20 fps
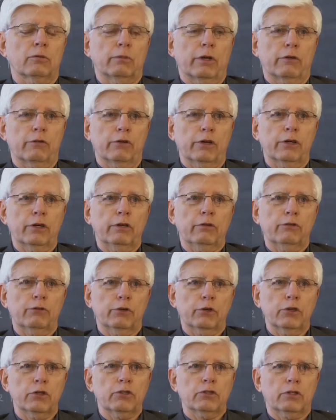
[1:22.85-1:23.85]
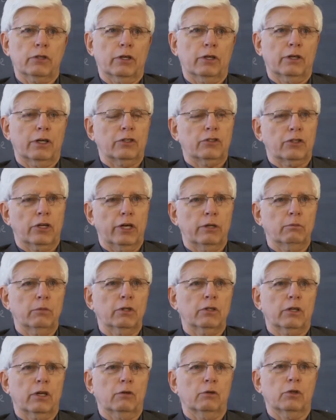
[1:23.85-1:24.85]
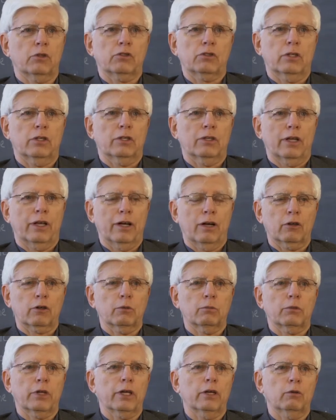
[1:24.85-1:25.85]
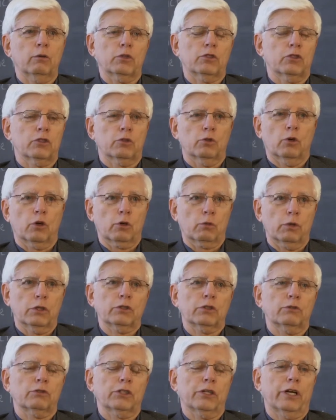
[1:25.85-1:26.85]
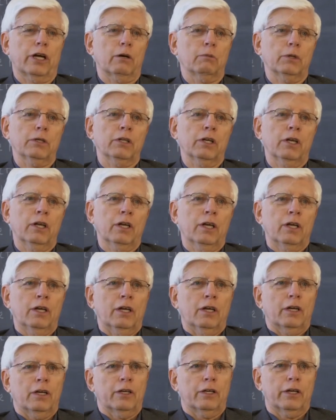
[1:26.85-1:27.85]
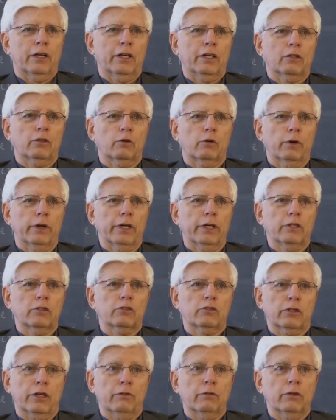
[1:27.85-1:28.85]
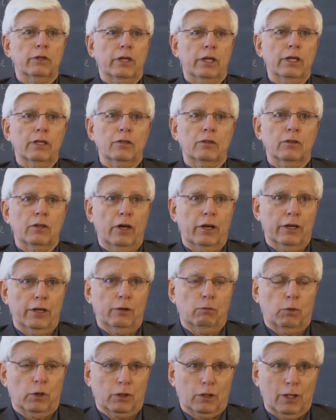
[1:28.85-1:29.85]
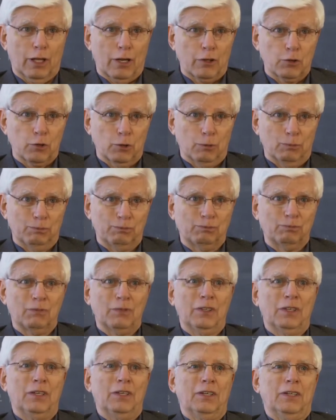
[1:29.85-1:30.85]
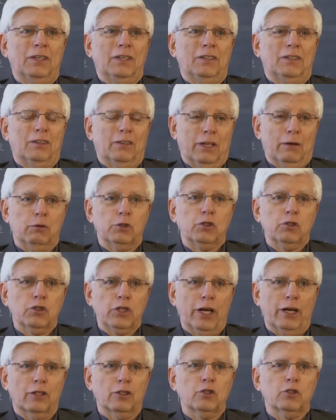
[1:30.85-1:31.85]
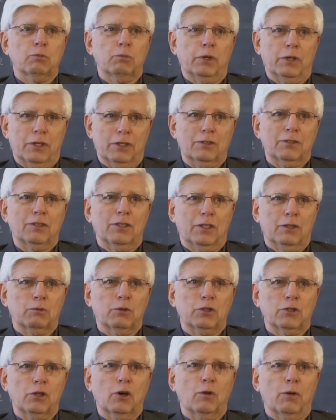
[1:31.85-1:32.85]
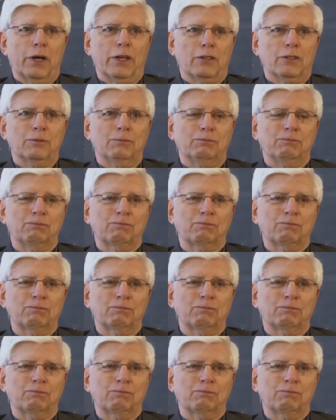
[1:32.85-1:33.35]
In my very first uh, assignment, I was in Alcomdale, which is northwest of St. Albert, and I had grades 7, 8, and 9 in one classroom. Now, that was a challenge, but it, it was all right.